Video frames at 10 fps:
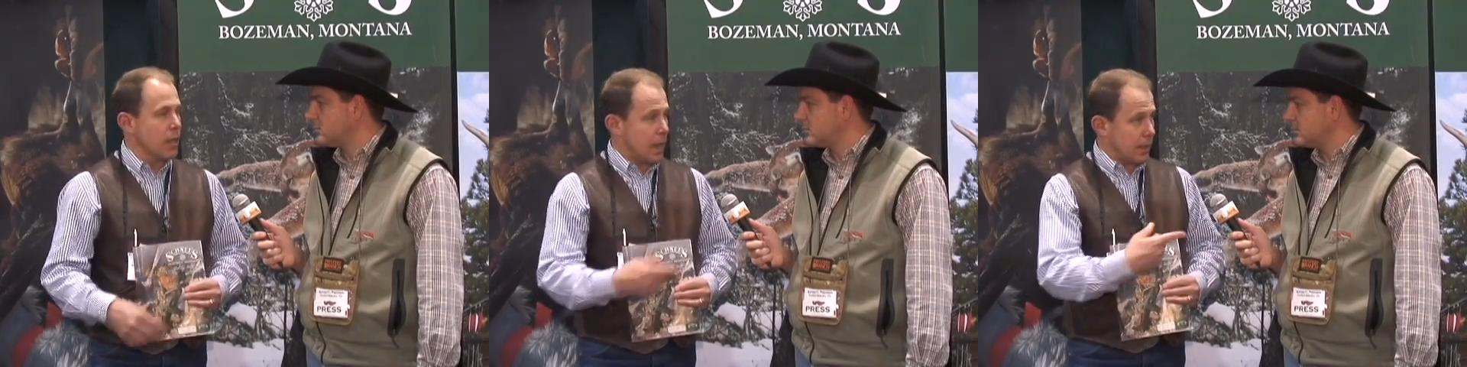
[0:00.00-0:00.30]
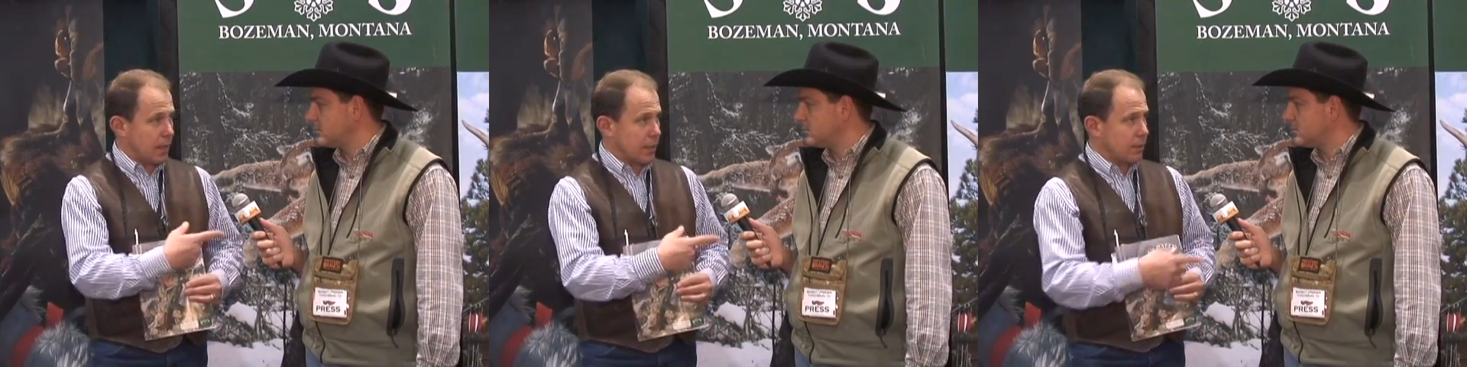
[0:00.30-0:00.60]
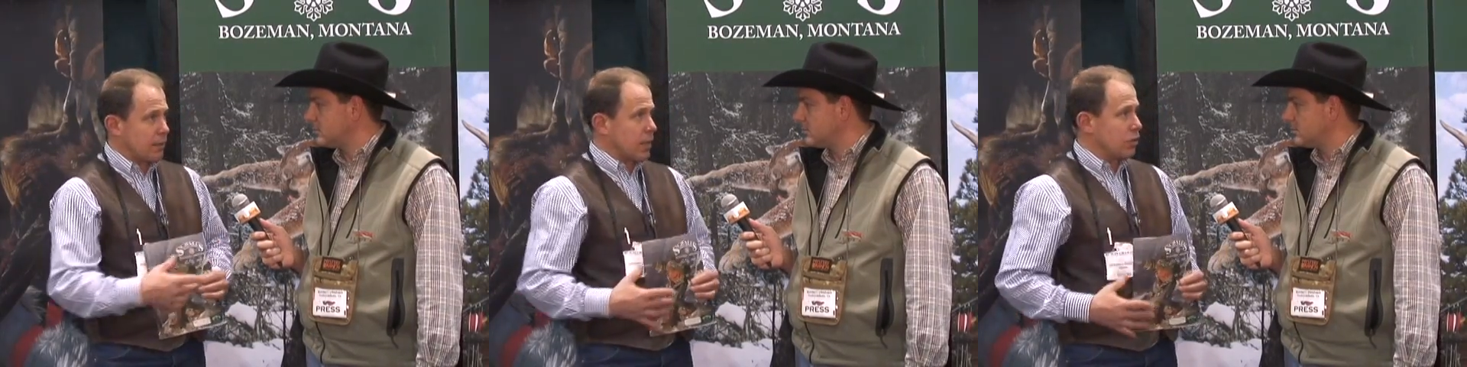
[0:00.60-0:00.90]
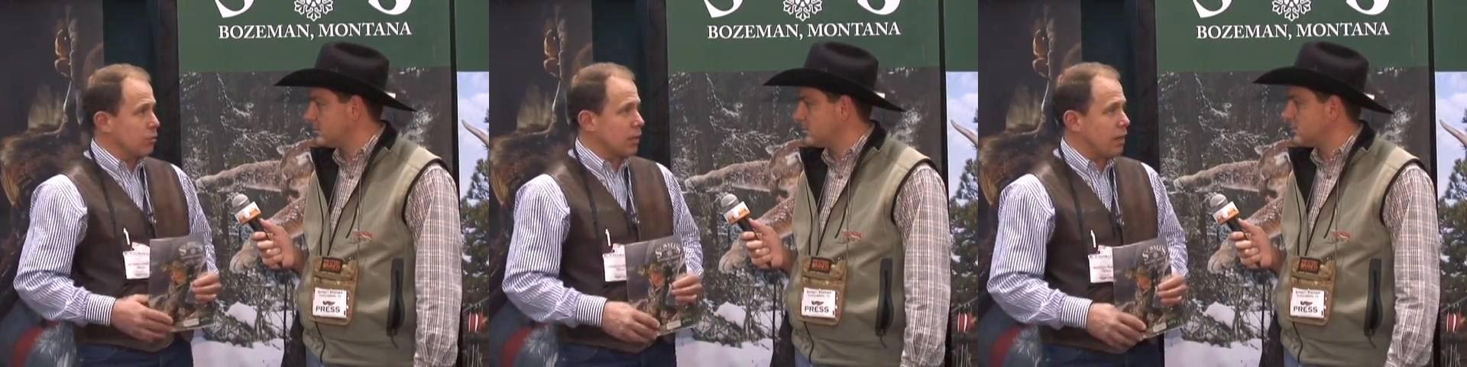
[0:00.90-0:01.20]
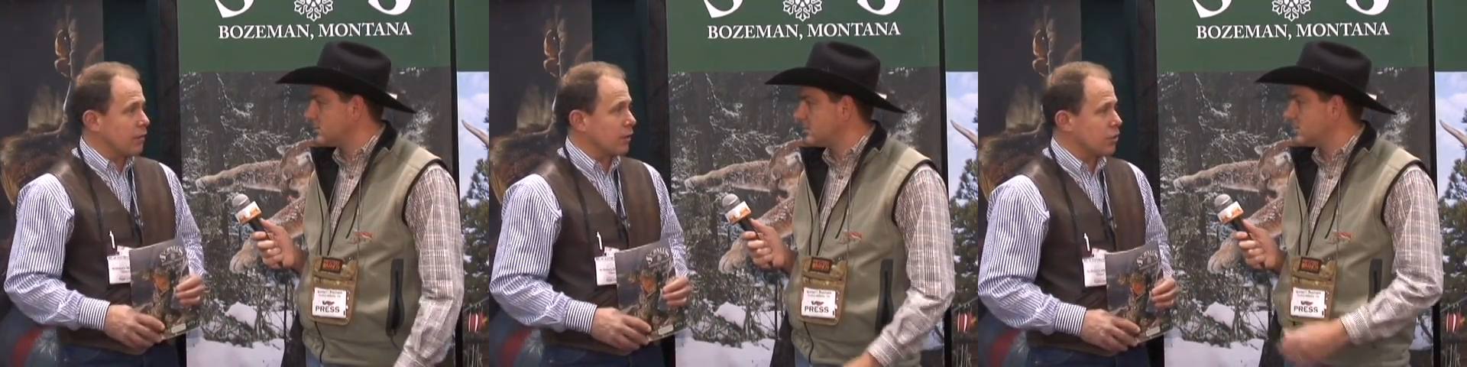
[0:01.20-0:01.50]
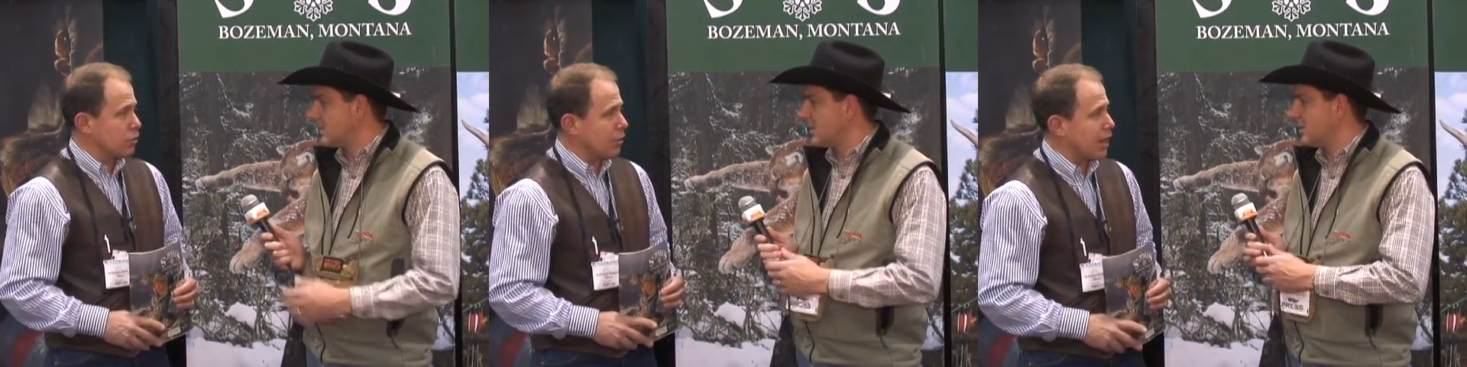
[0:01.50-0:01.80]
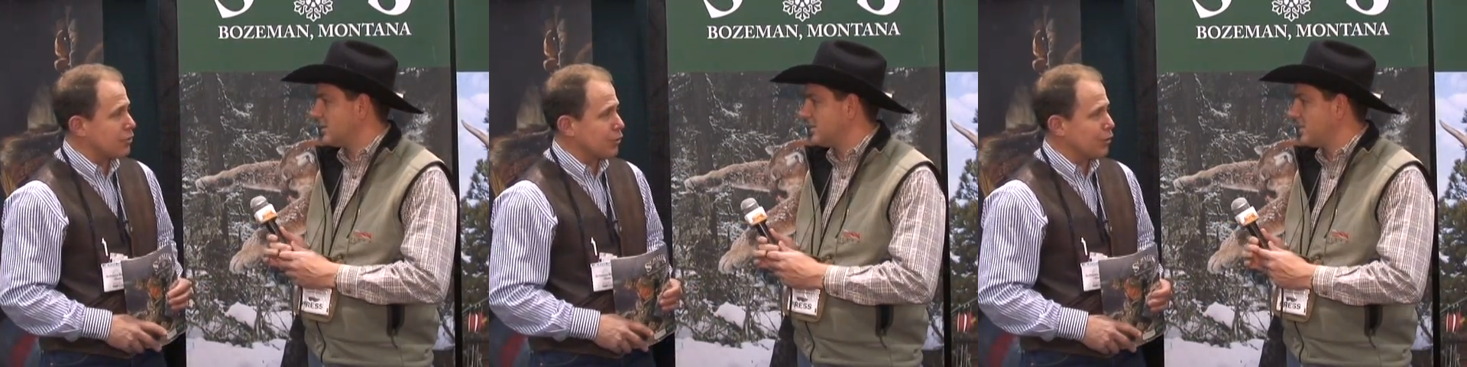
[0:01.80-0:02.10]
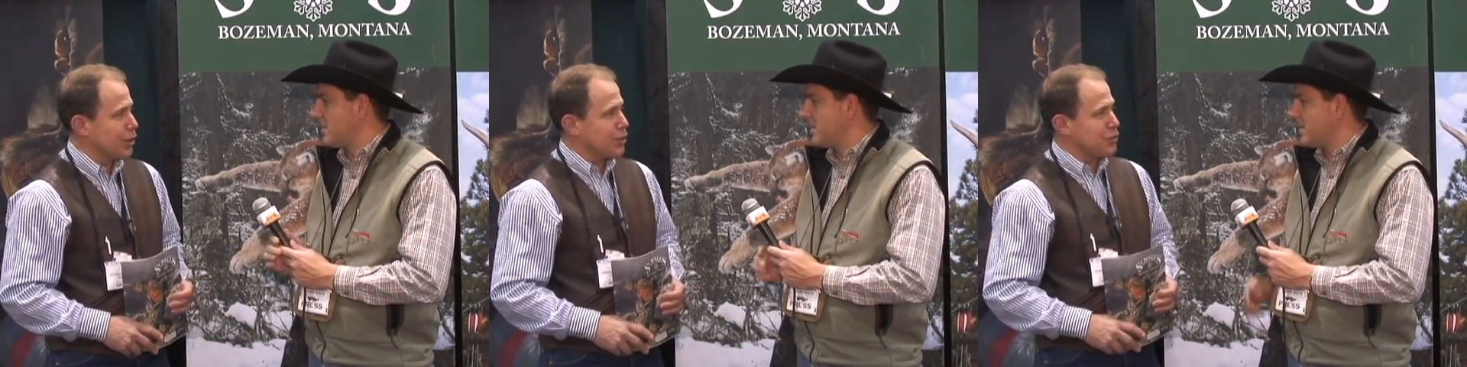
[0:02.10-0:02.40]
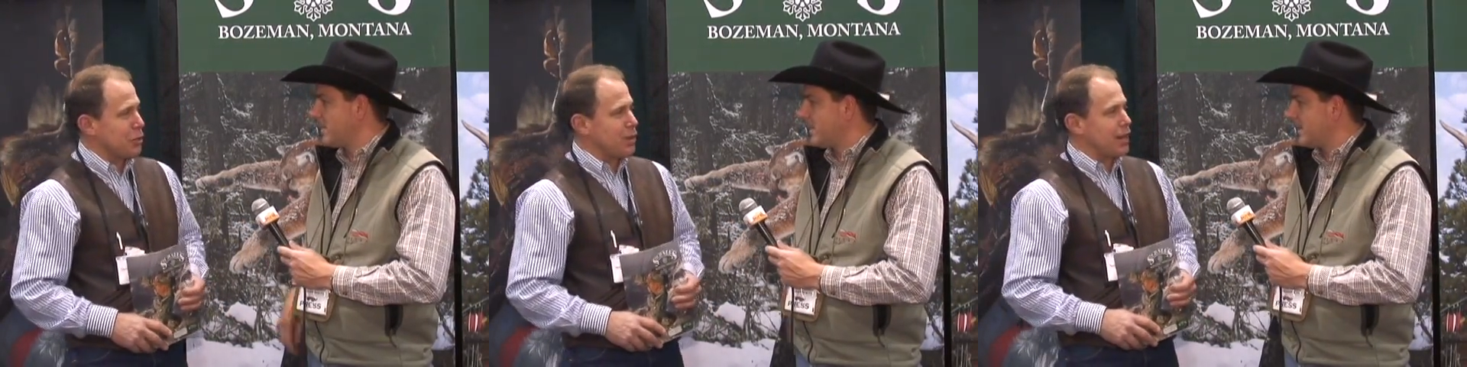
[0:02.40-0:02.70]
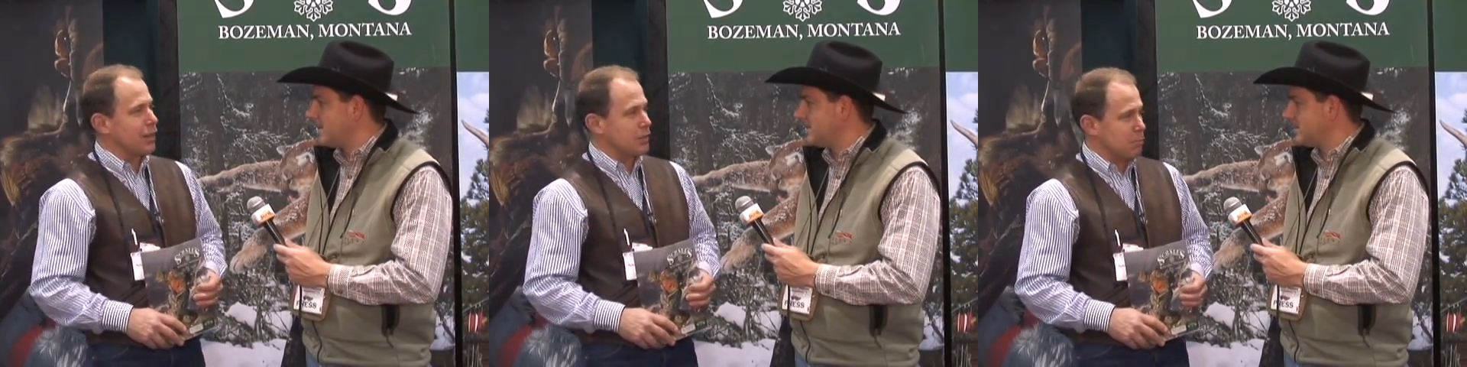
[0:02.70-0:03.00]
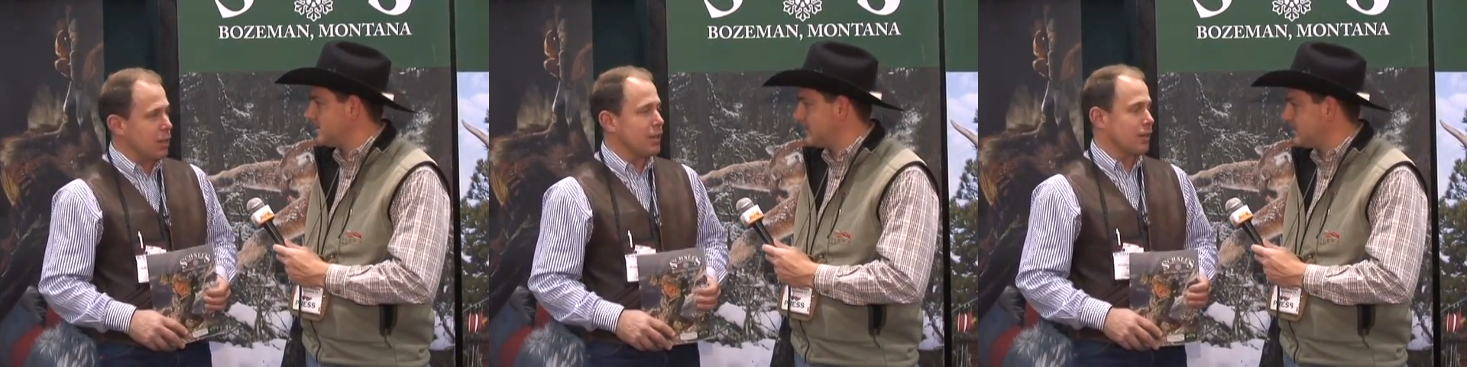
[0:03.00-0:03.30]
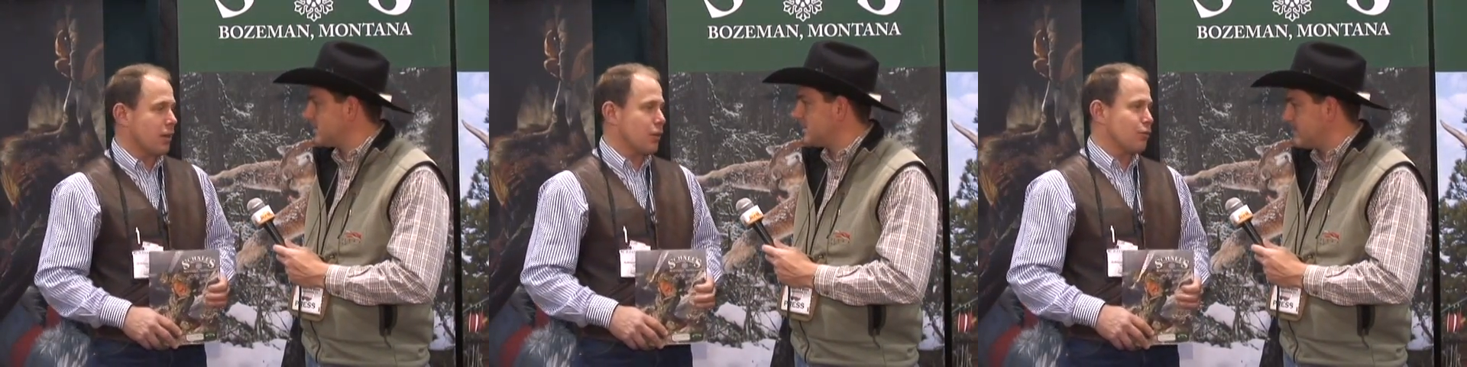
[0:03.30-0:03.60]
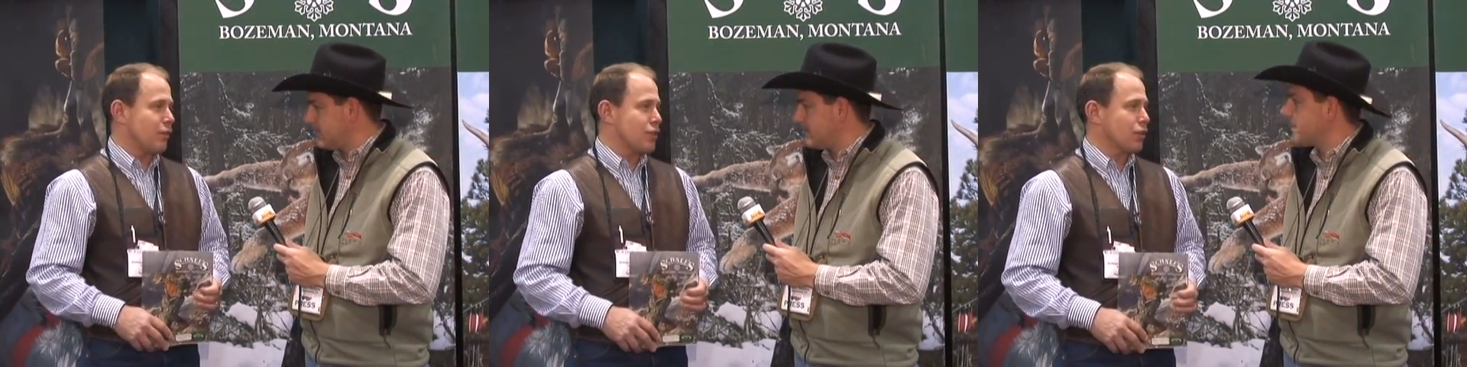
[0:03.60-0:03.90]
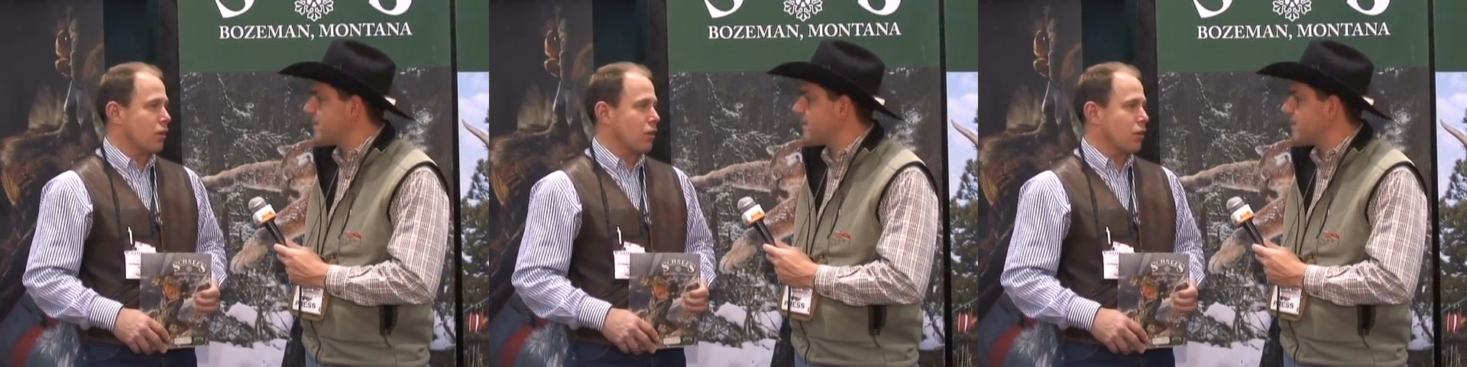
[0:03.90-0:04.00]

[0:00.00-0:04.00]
Speaker 1: And I'd like to thank you, Kevin, because you guys are donating some money to conservation